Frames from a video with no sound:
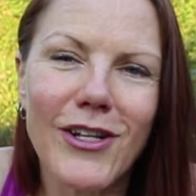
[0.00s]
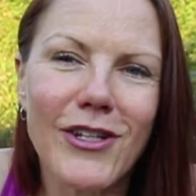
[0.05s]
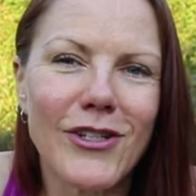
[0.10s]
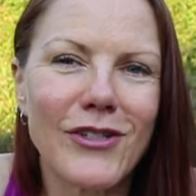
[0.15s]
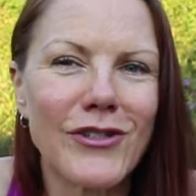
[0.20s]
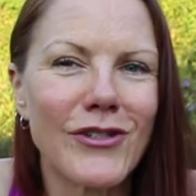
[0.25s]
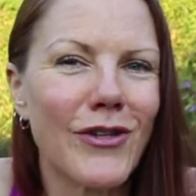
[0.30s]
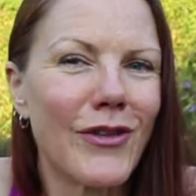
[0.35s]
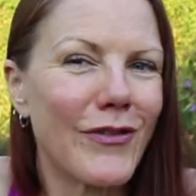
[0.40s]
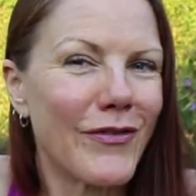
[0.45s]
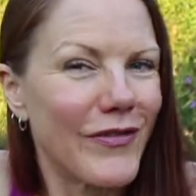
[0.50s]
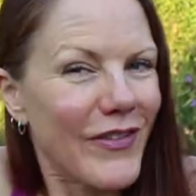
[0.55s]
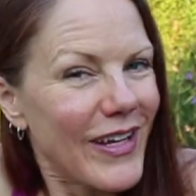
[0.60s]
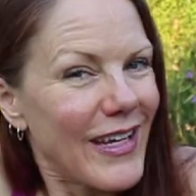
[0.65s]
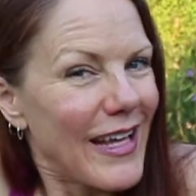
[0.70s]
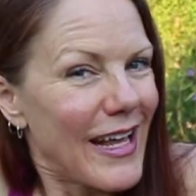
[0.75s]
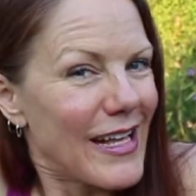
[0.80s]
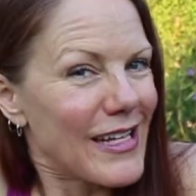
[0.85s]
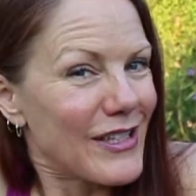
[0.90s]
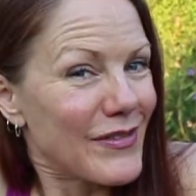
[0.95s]
So the
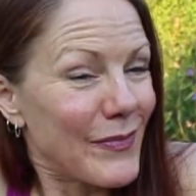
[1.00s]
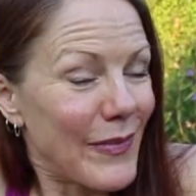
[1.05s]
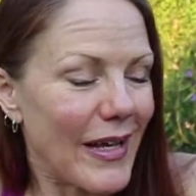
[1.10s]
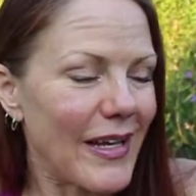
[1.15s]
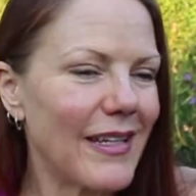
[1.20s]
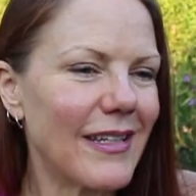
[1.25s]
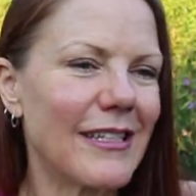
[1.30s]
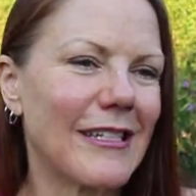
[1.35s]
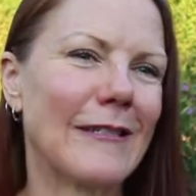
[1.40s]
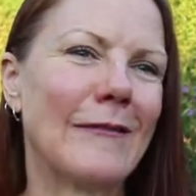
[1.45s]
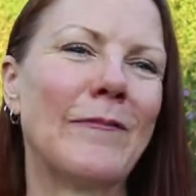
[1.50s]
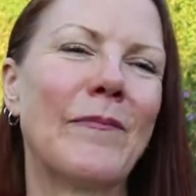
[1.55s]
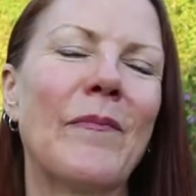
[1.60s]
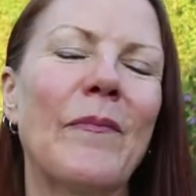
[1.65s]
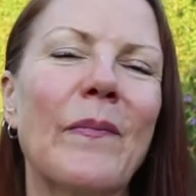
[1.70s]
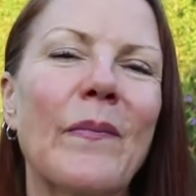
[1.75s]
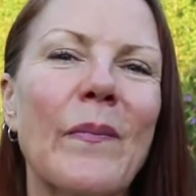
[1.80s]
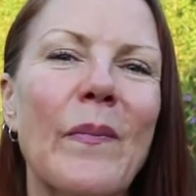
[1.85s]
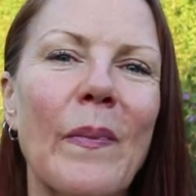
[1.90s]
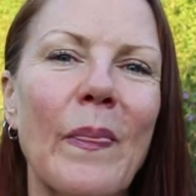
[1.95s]
fun aspect
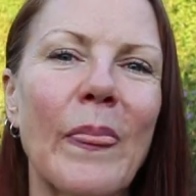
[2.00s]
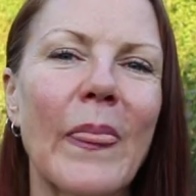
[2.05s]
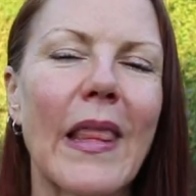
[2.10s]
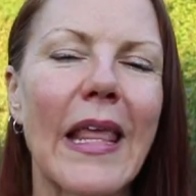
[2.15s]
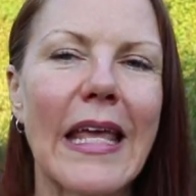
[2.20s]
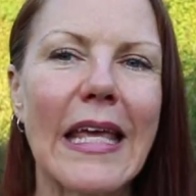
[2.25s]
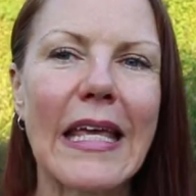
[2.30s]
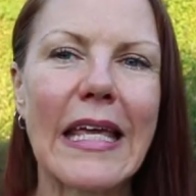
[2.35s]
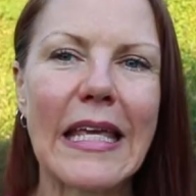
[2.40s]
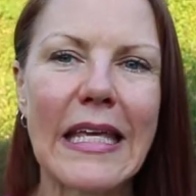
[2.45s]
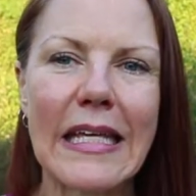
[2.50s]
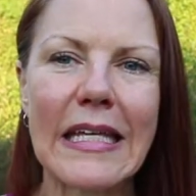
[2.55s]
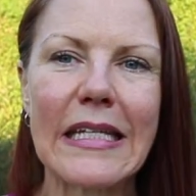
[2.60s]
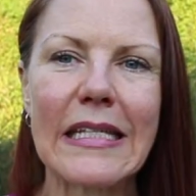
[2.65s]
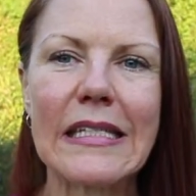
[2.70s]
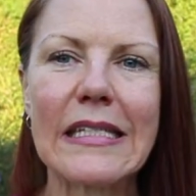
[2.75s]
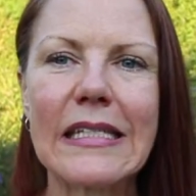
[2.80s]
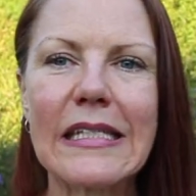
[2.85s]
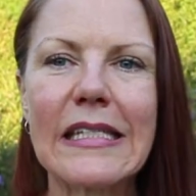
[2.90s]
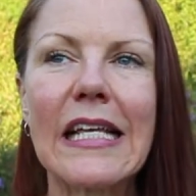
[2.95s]

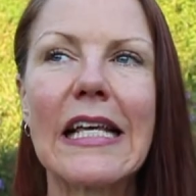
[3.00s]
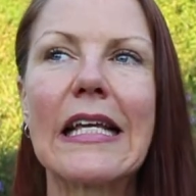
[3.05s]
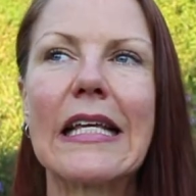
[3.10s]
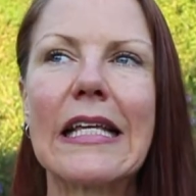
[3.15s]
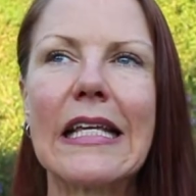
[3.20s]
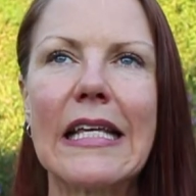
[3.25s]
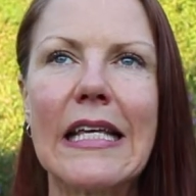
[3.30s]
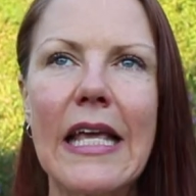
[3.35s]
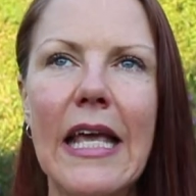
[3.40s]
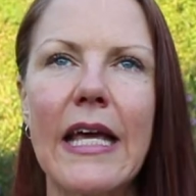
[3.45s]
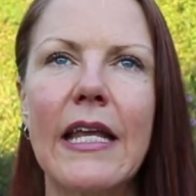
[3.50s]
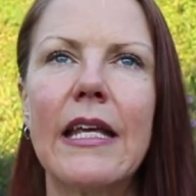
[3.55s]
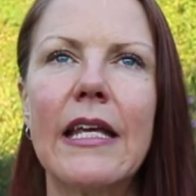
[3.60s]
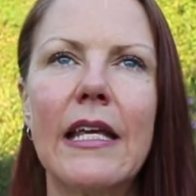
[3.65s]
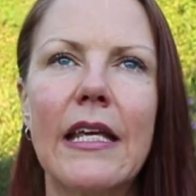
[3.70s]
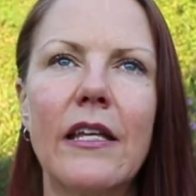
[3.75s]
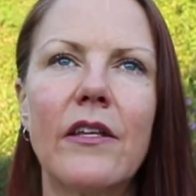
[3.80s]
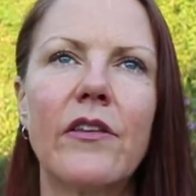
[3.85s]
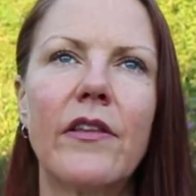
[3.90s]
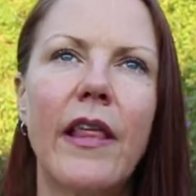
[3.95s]
is getting
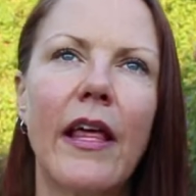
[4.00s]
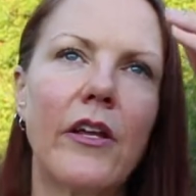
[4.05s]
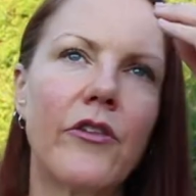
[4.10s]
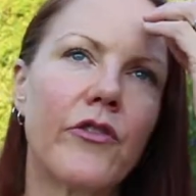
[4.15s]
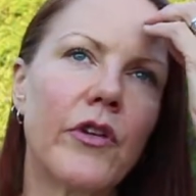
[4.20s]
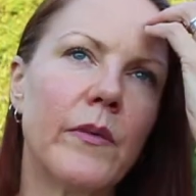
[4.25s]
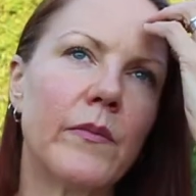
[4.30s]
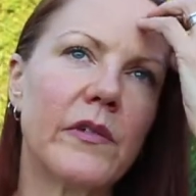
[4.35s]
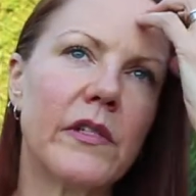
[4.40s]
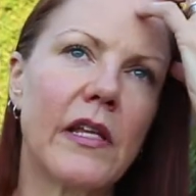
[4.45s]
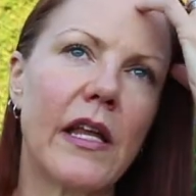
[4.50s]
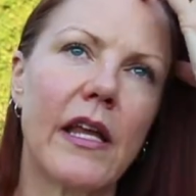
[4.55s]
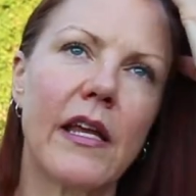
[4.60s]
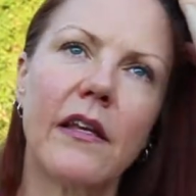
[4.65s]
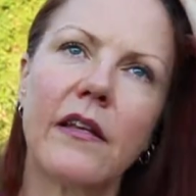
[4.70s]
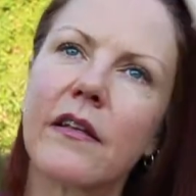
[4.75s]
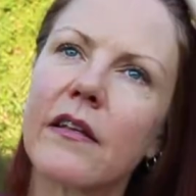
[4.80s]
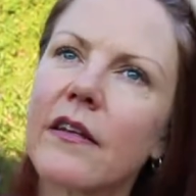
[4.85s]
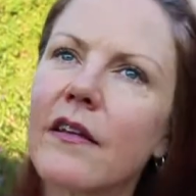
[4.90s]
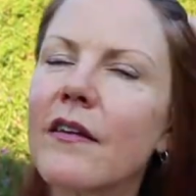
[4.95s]
into that dream
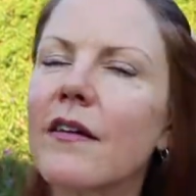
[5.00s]
state.